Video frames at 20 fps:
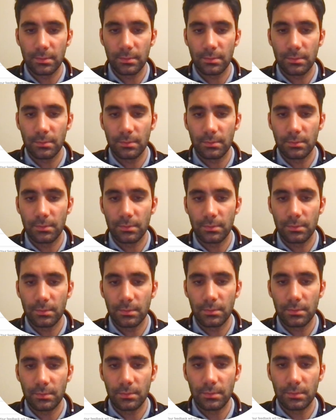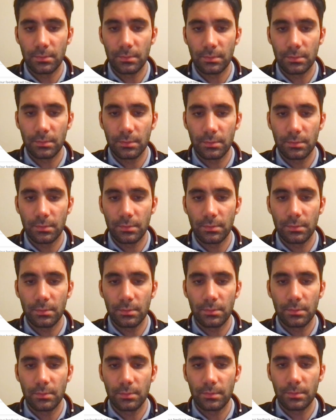
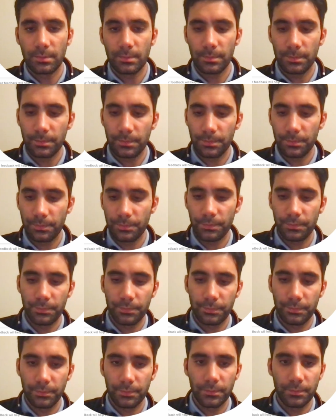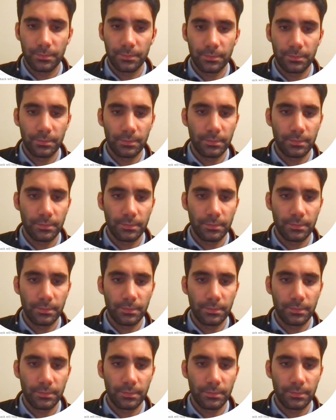Nobody speaks.